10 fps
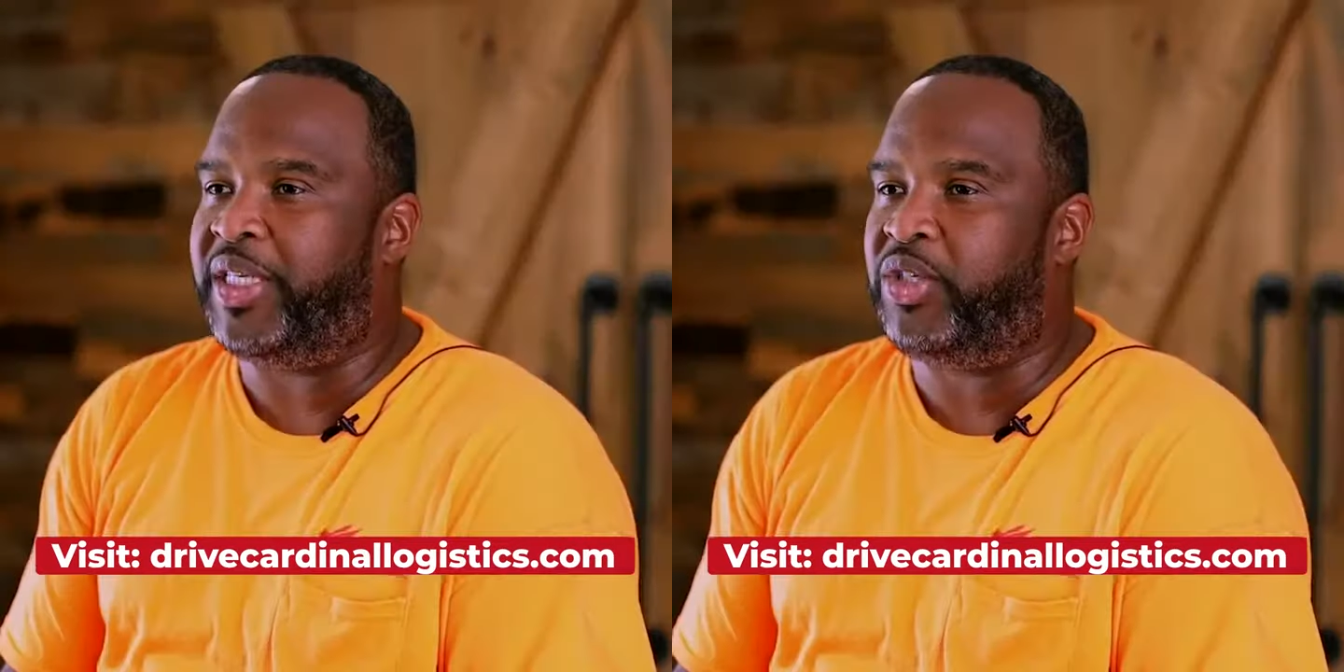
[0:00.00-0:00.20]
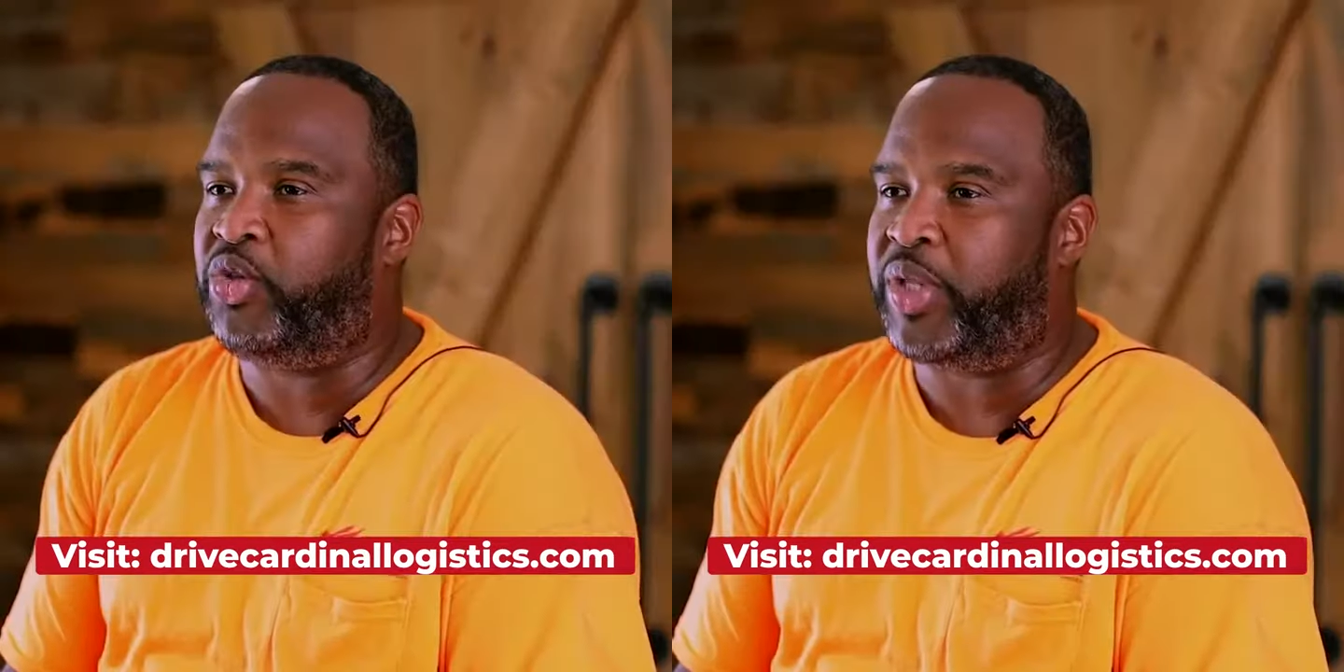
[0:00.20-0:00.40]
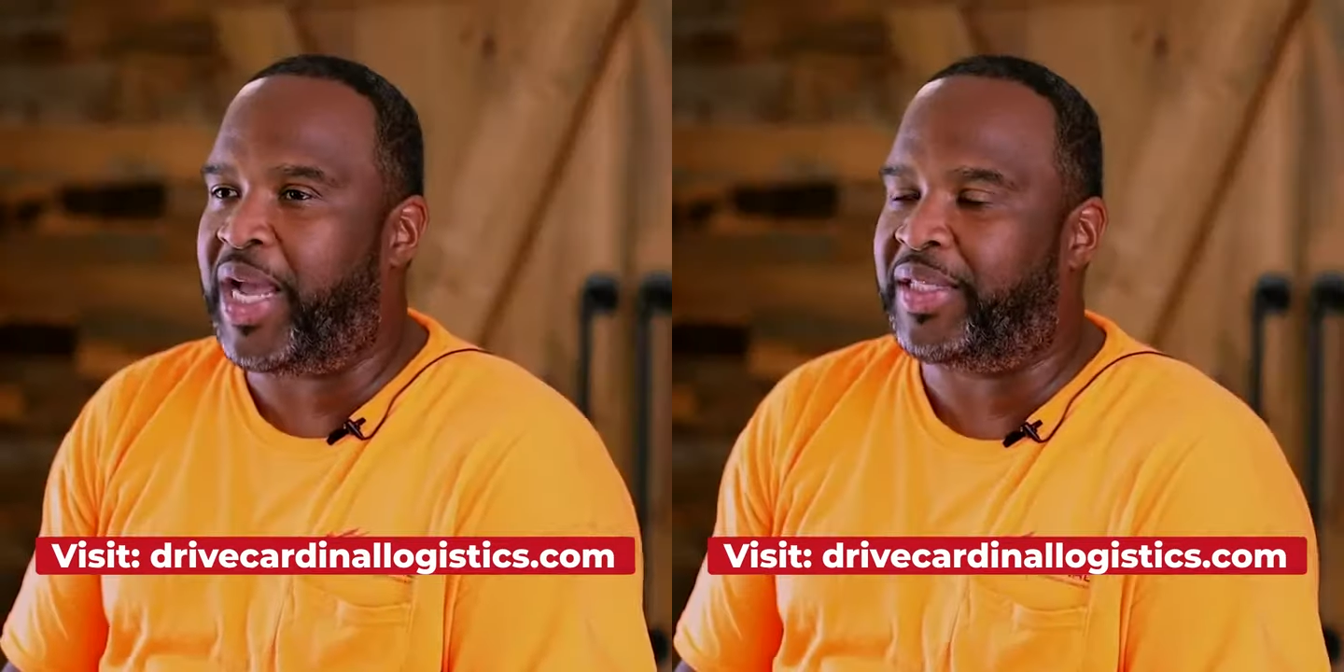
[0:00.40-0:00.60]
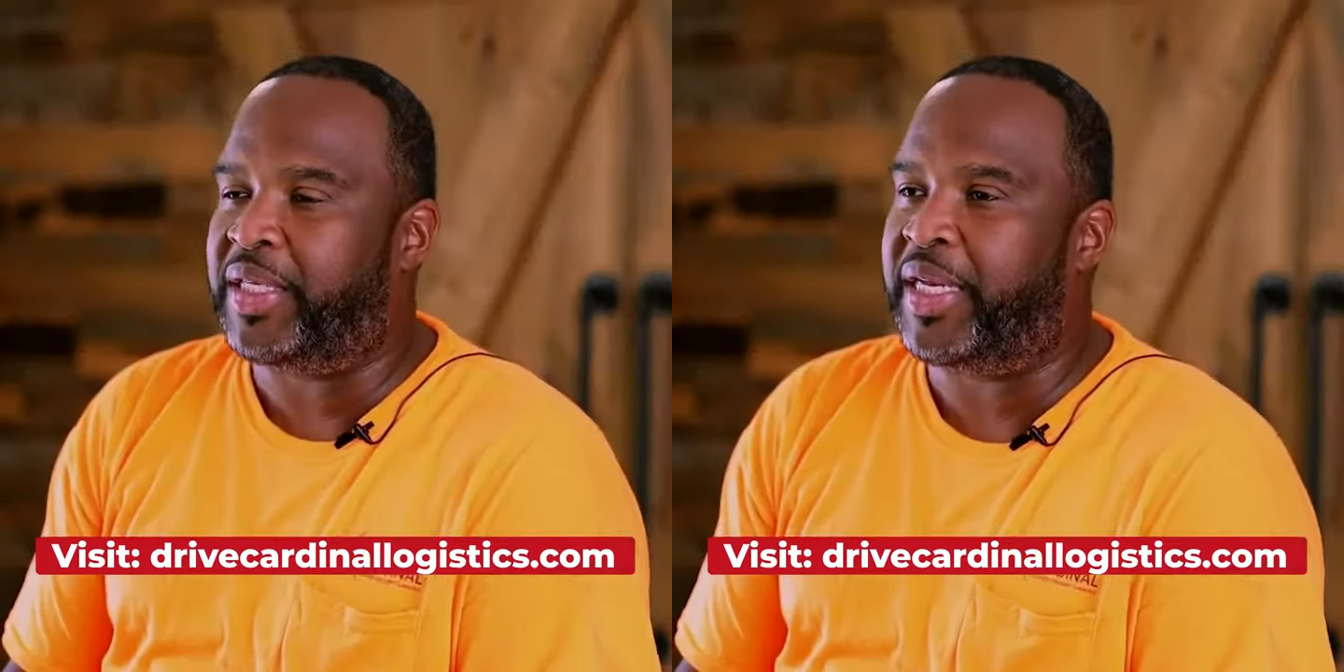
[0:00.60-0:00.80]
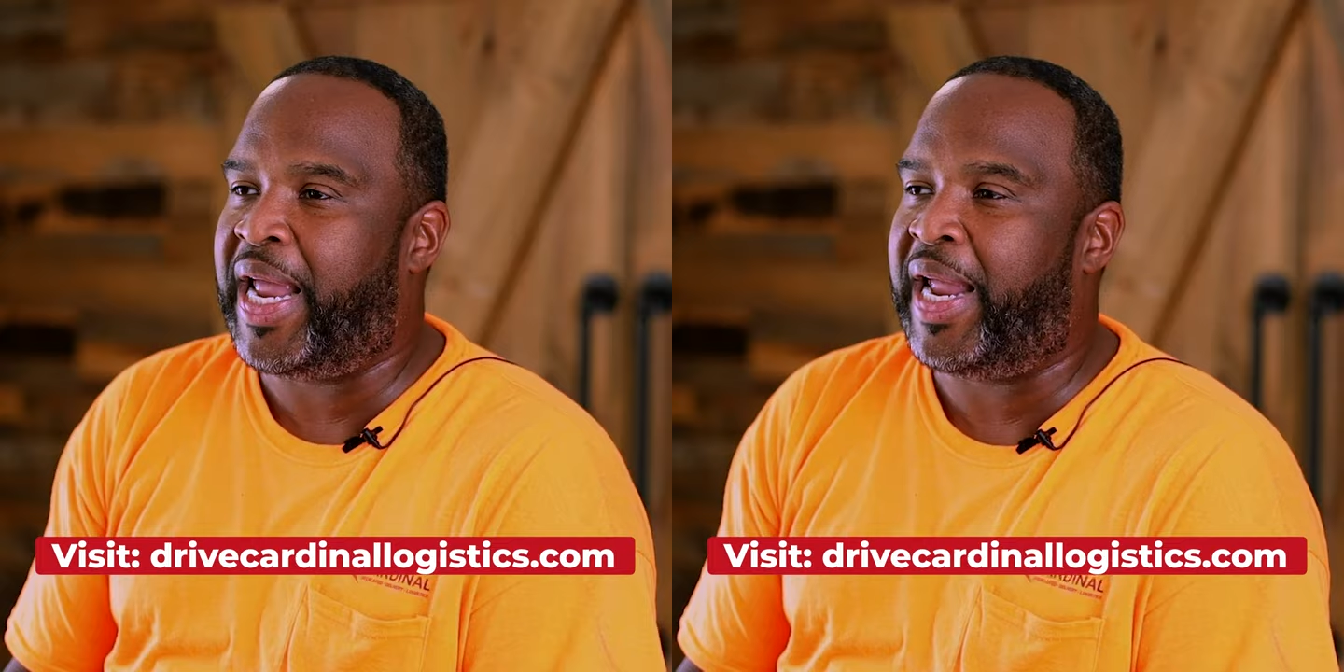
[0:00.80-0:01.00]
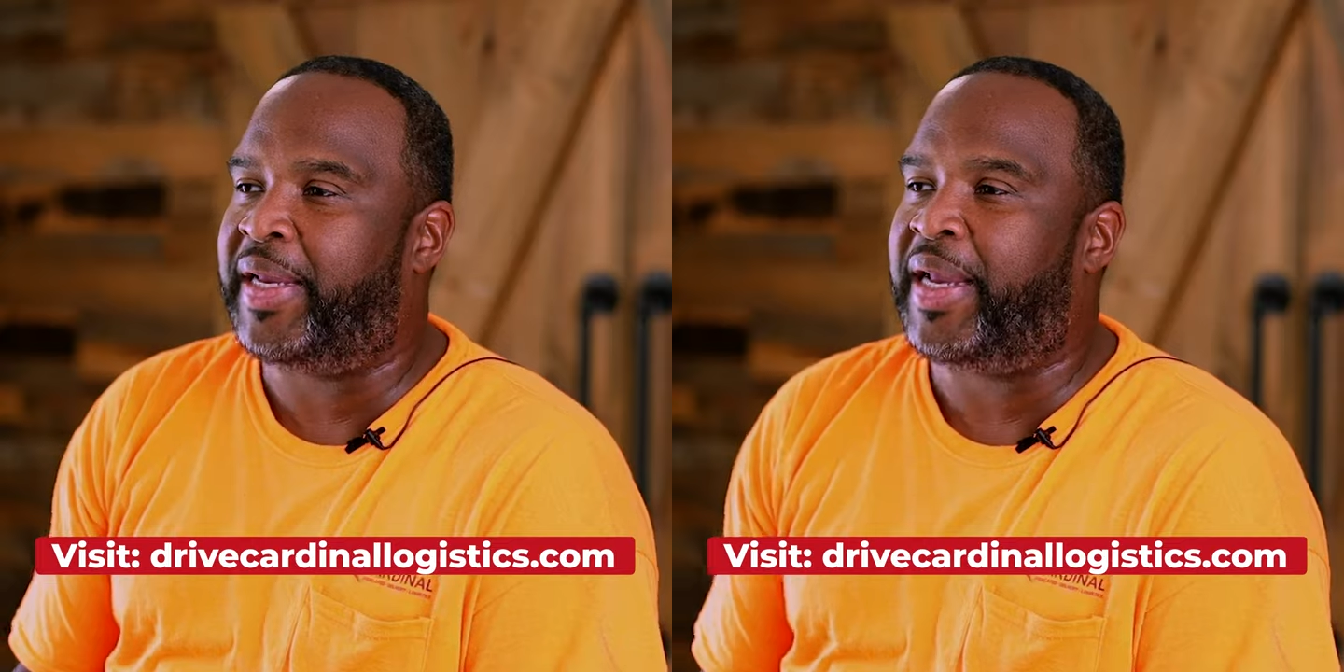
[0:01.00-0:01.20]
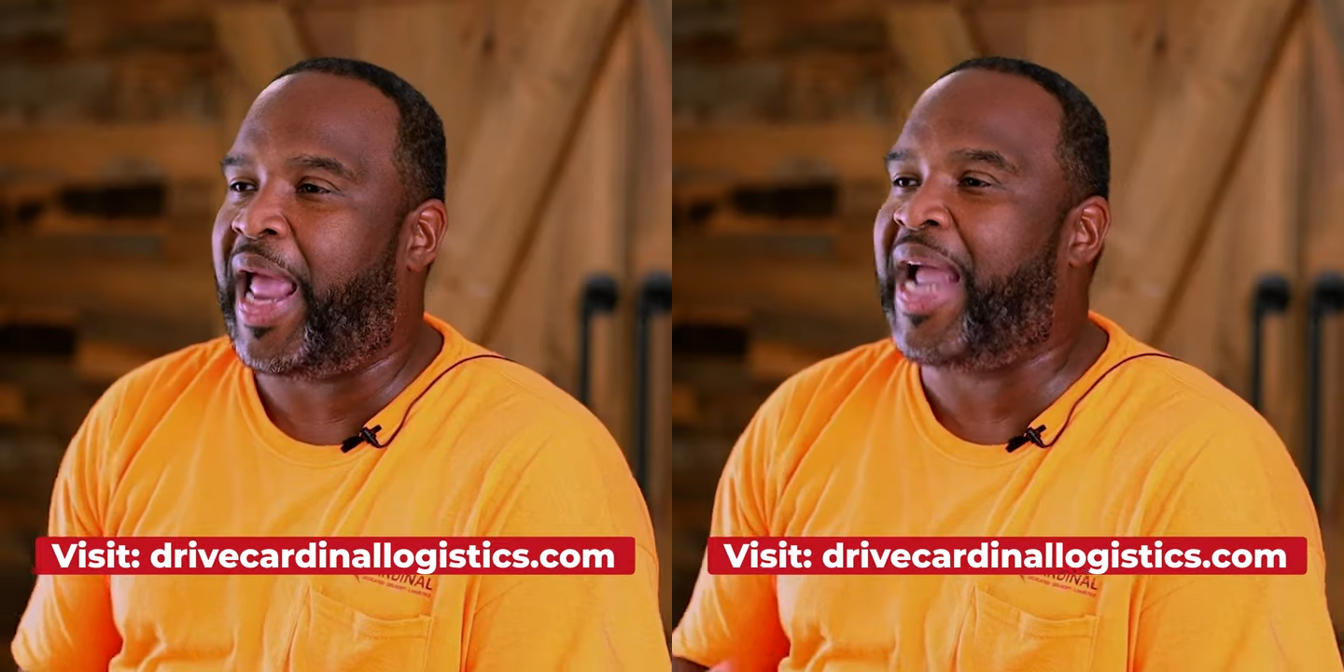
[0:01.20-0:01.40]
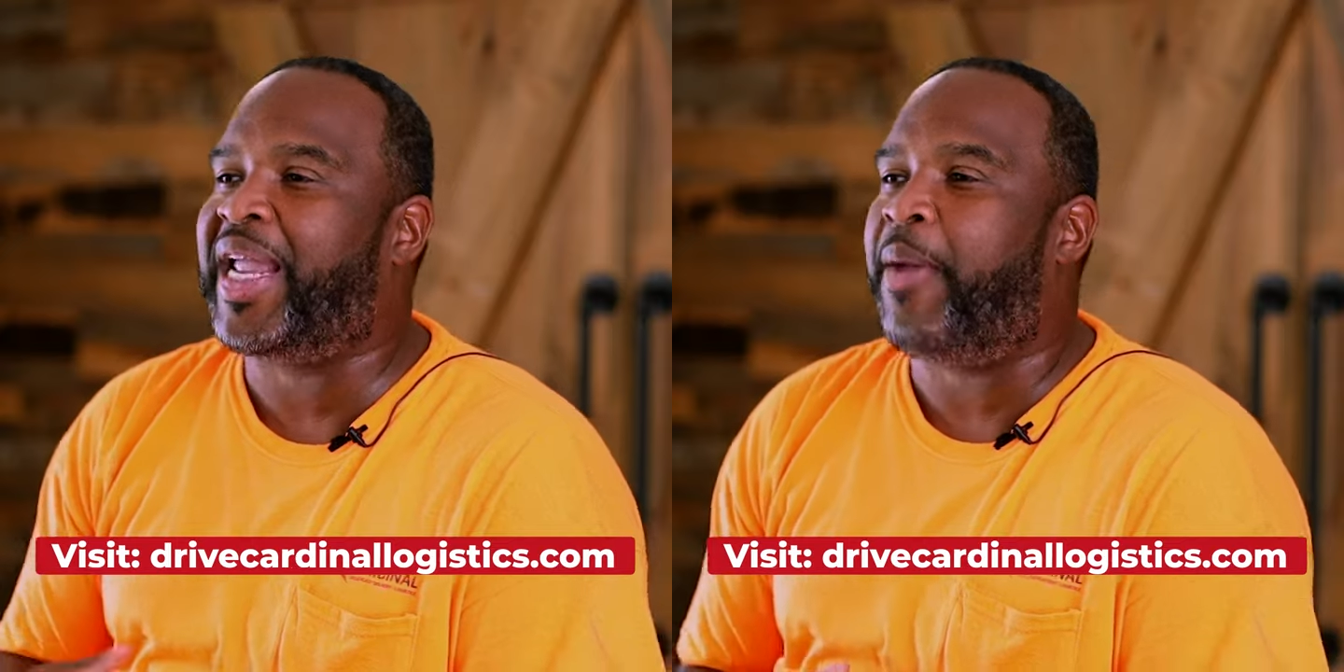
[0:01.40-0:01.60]
In 2009,
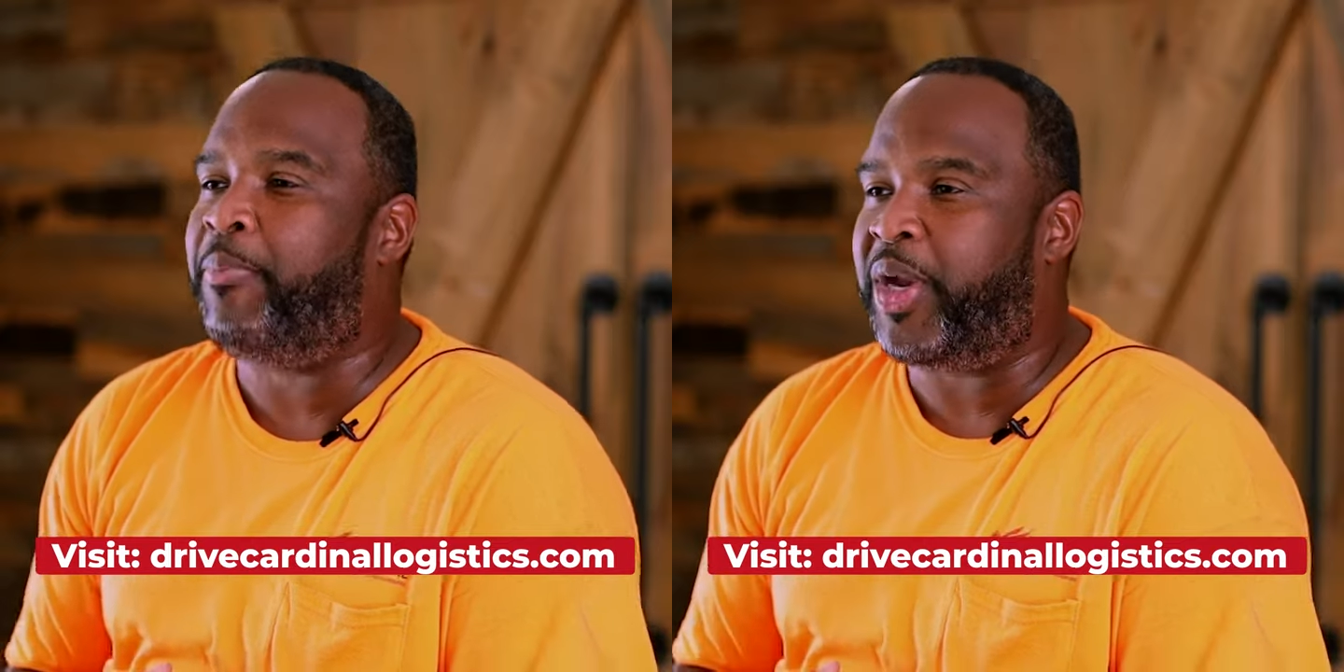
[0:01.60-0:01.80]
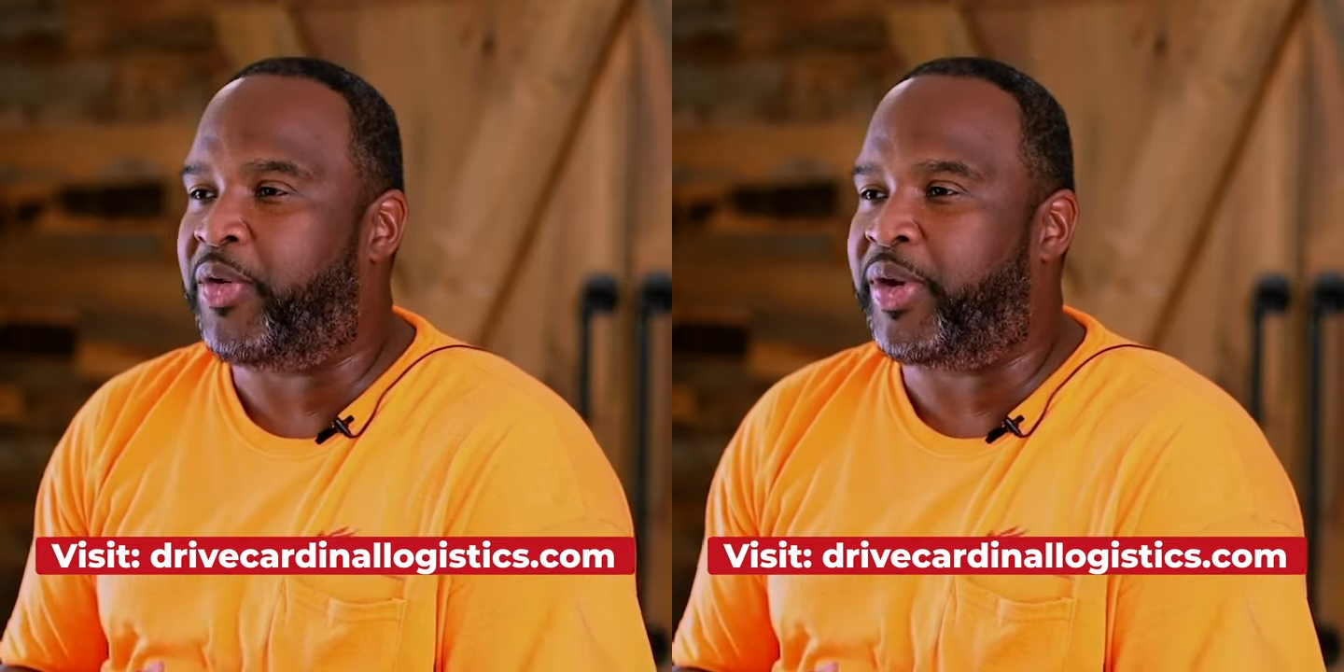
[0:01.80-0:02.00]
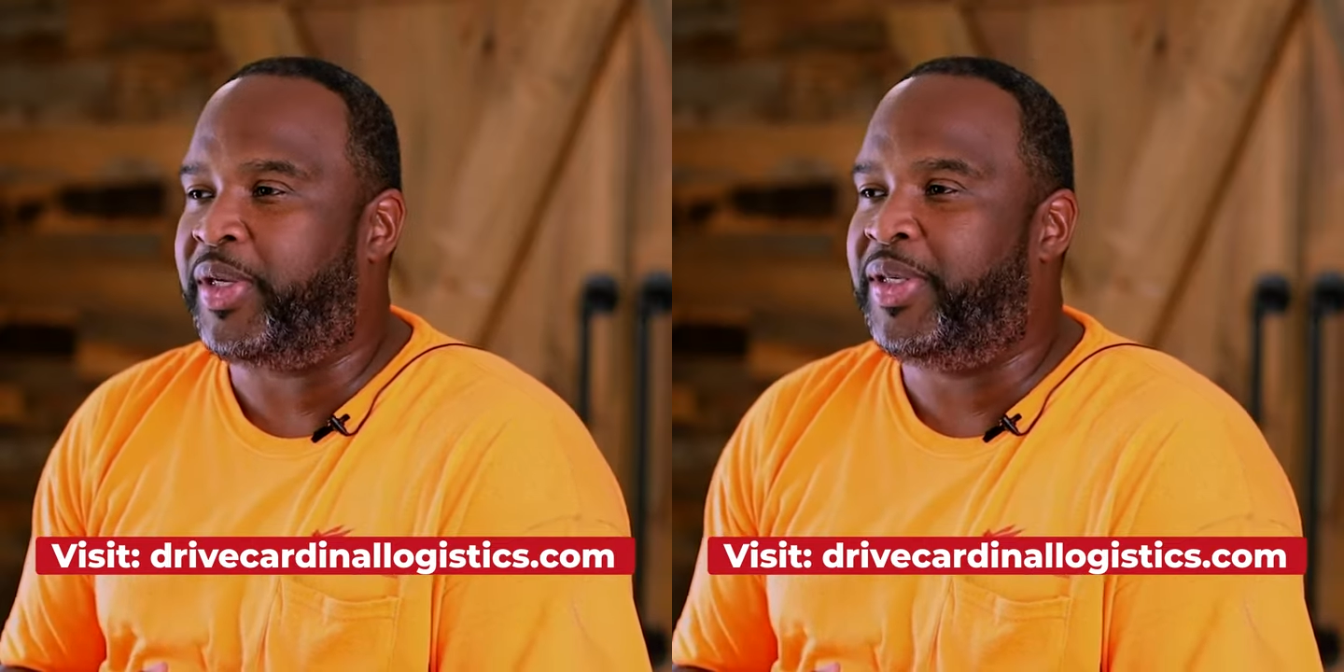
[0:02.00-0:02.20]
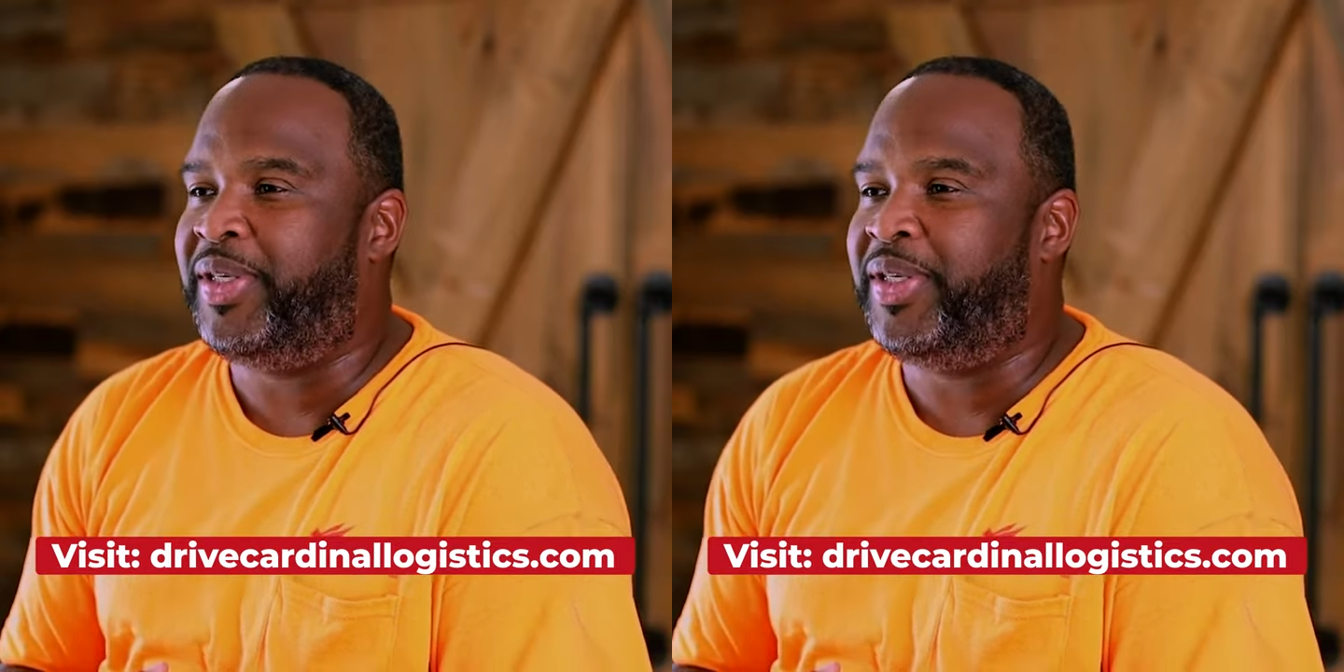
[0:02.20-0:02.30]
I got married,